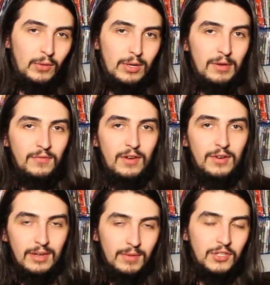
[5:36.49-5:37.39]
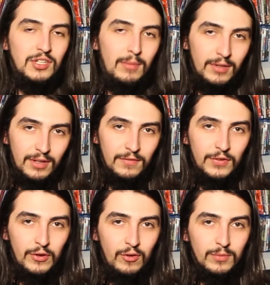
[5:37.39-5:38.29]
one of my favorite M. Night Shyamalan
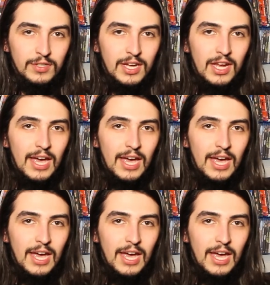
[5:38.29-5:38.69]
films.